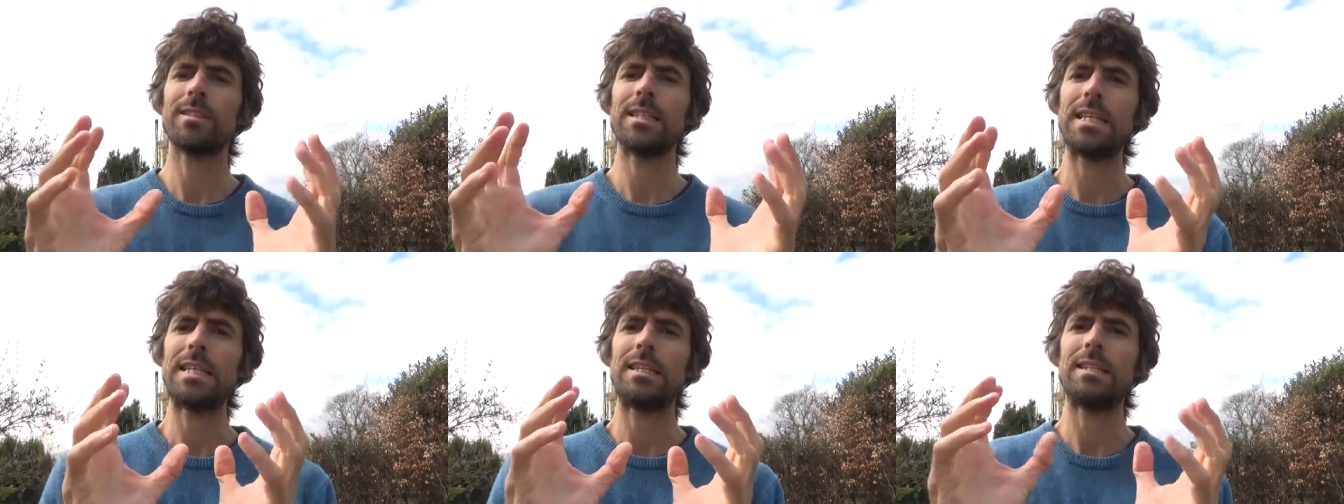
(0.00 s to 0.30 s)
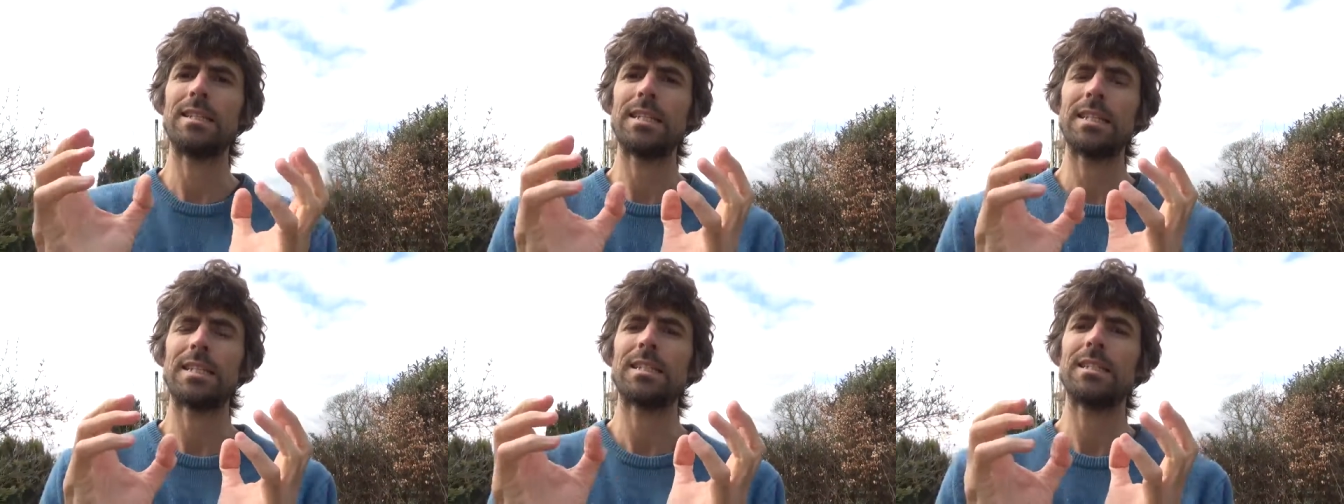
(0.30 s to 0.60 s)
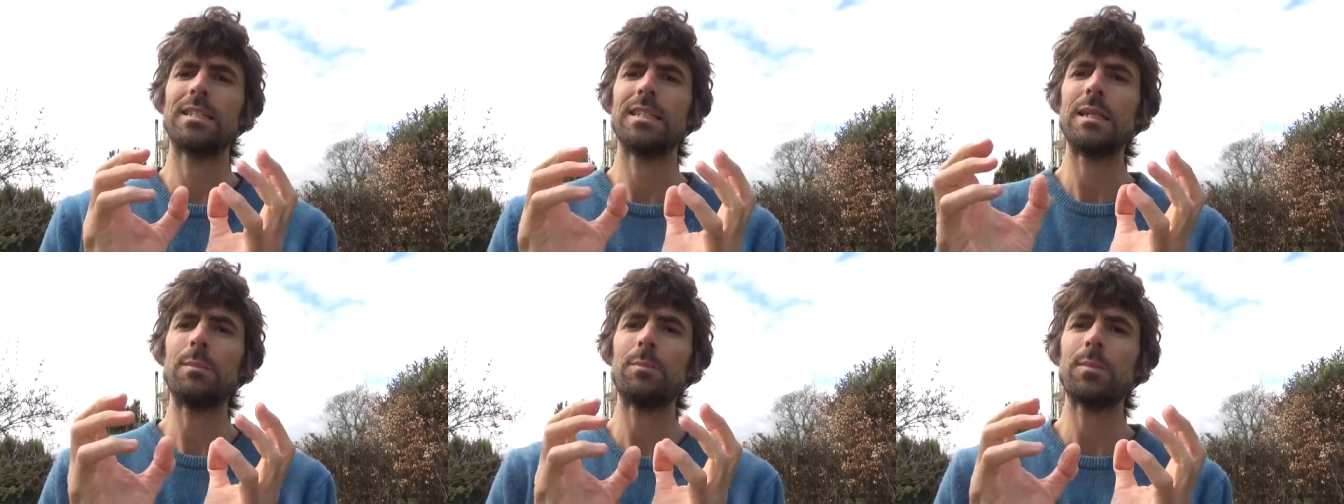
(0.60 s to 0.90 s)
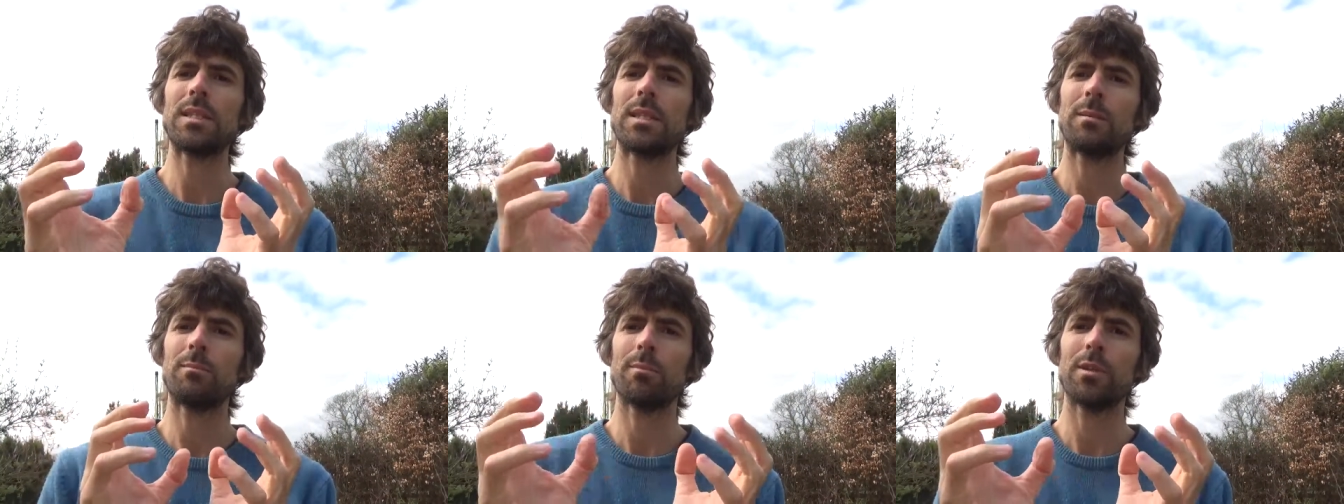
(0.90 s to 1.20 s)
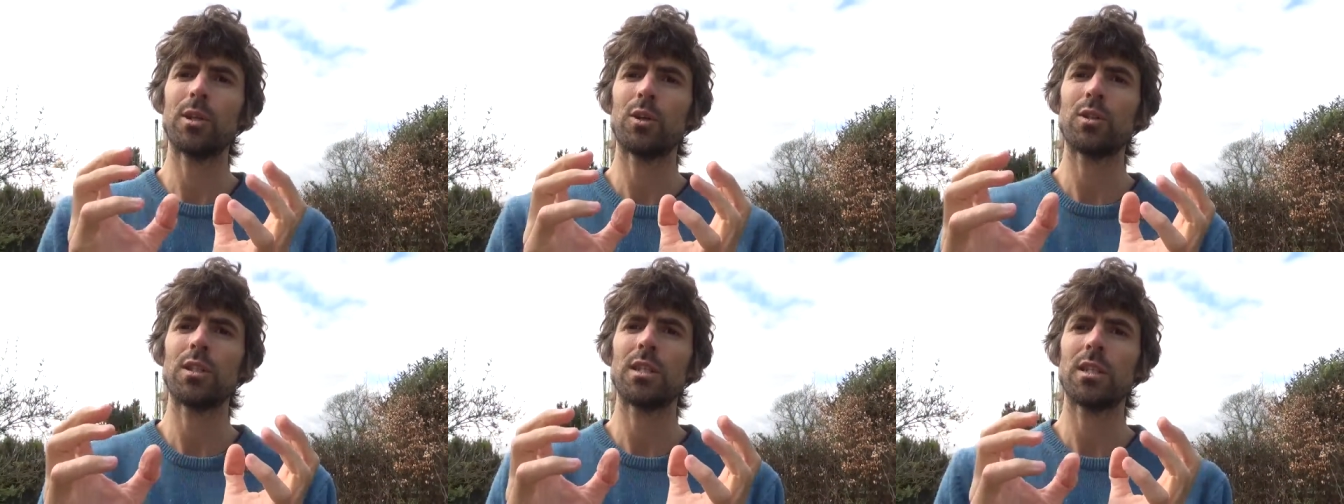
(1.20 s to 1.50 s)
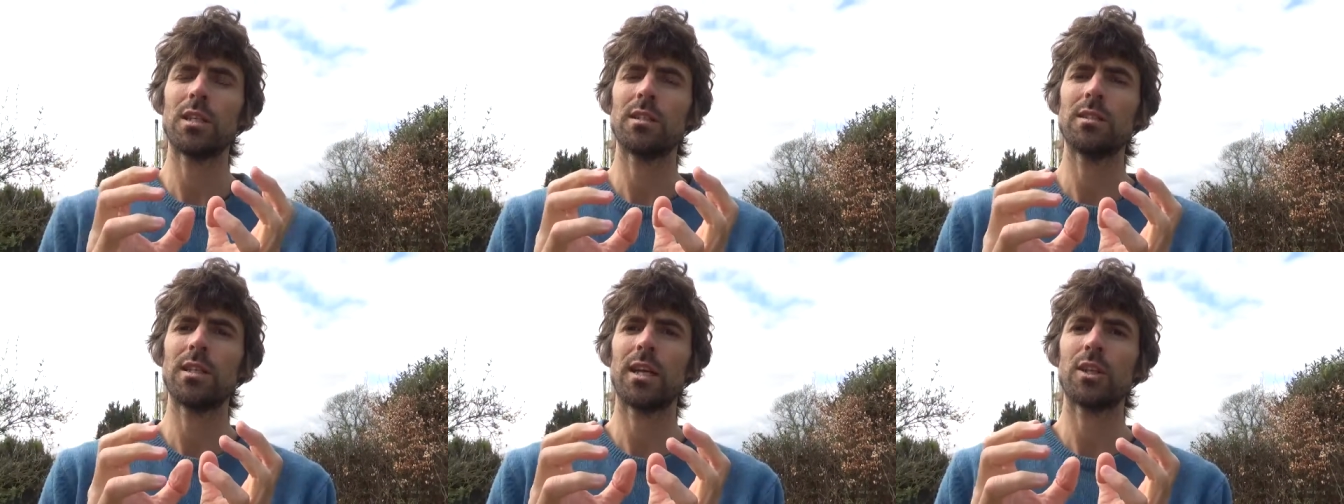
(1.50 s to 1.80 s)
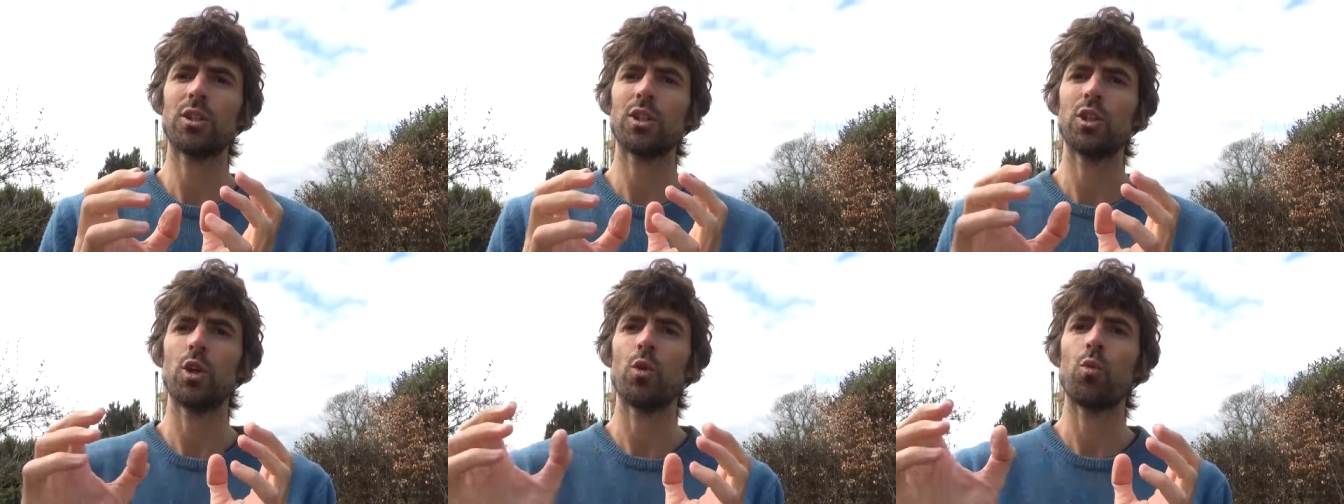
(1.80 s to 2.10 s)
in this deep symbiotic
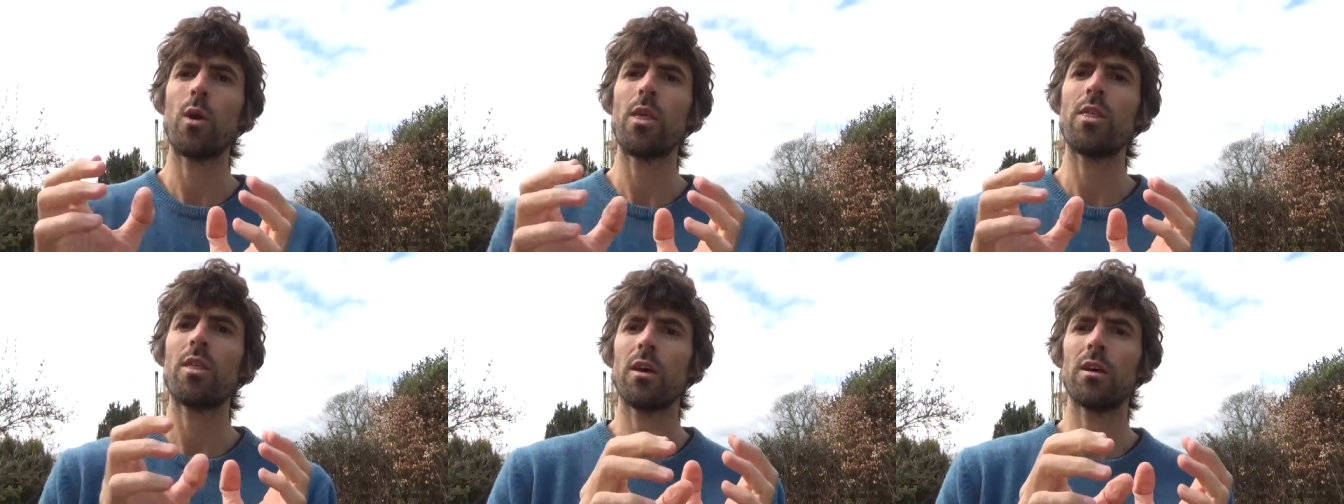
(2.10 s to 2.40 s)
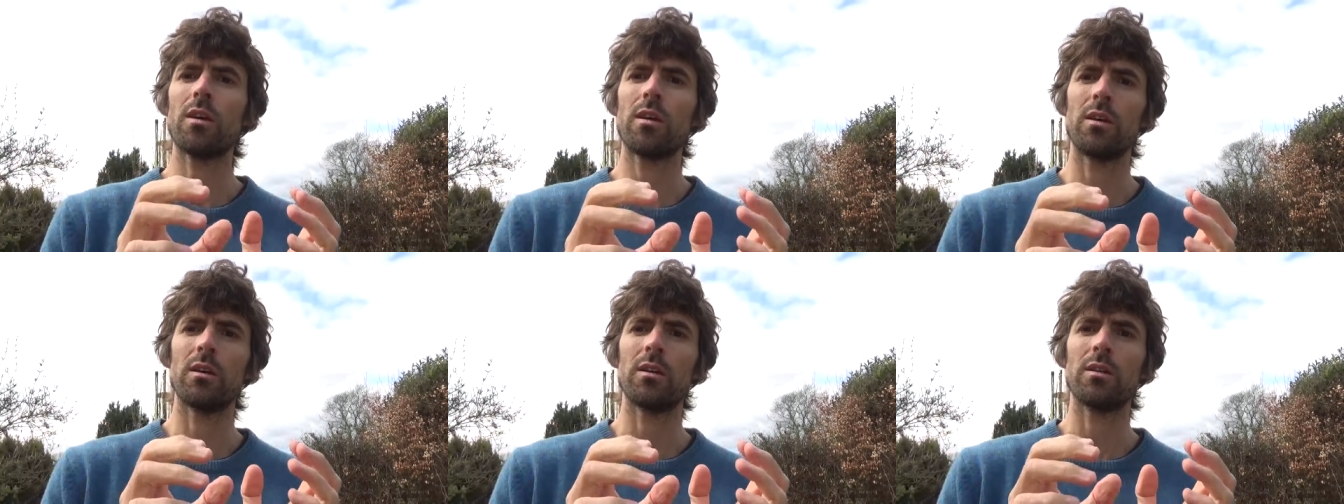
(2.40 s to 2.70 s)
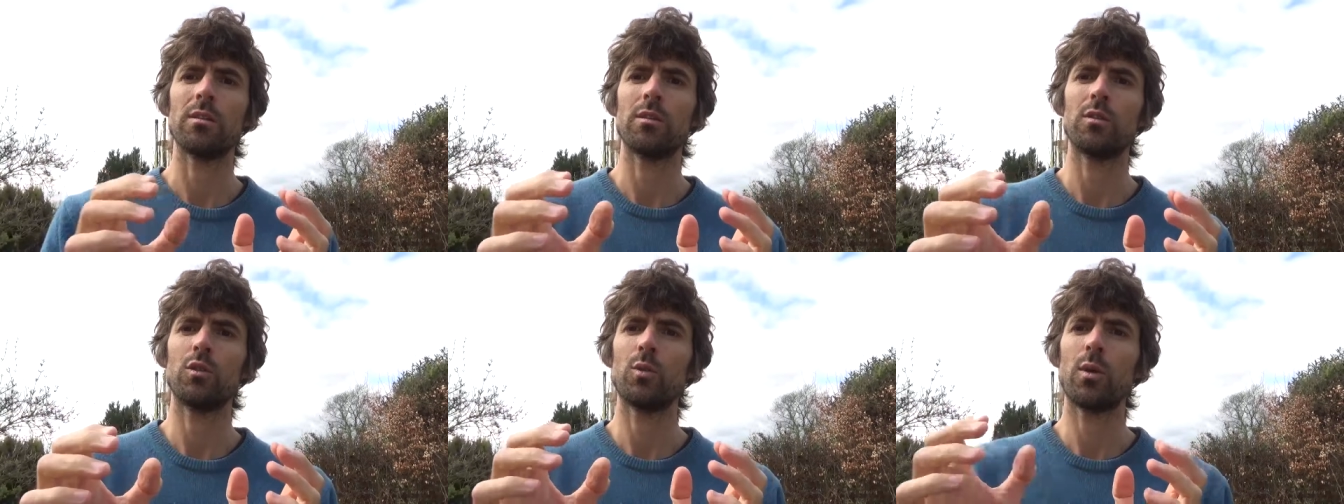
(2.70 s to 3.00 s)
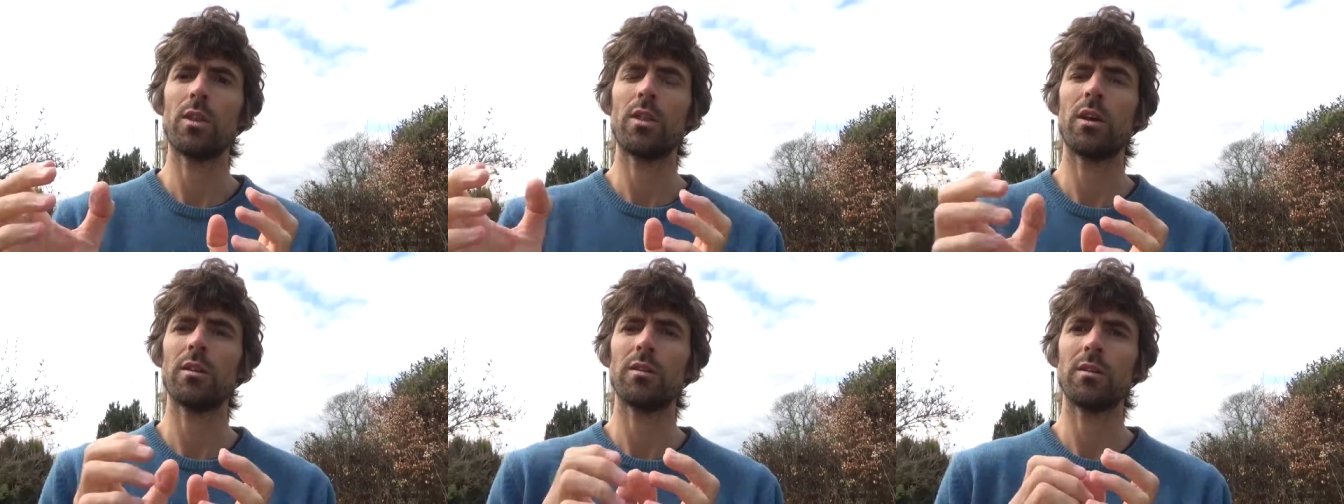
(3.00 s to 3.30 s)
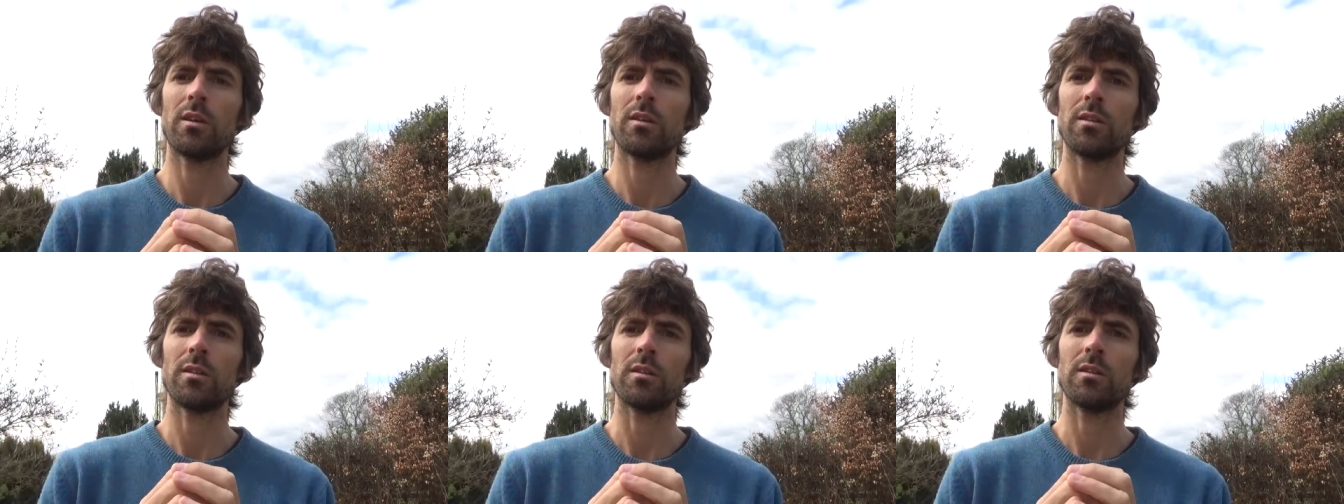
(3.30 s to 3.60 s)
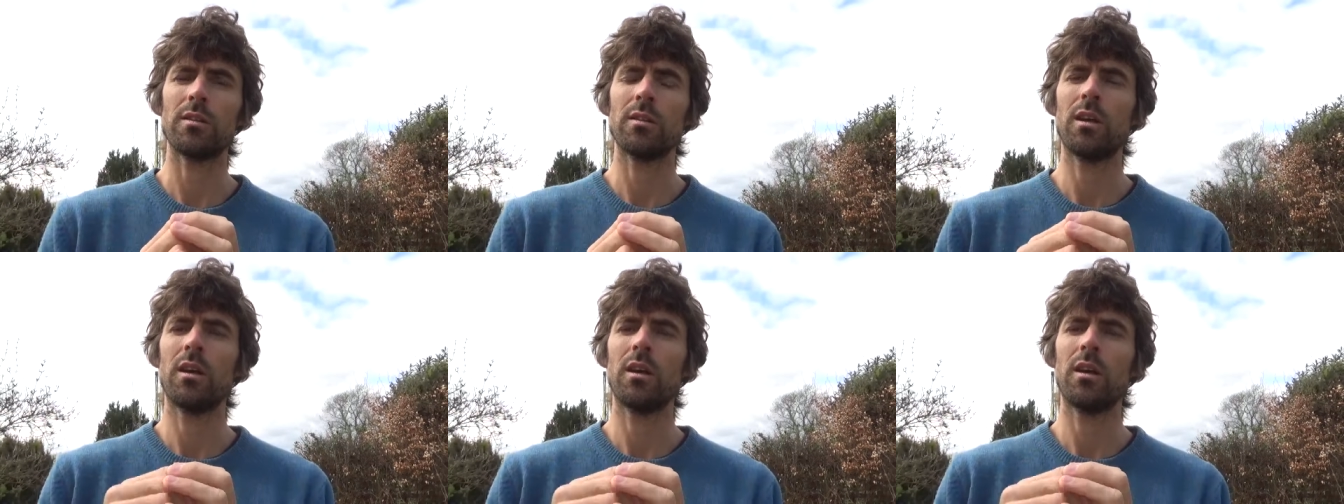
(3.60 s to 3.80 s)
connection with her, with another,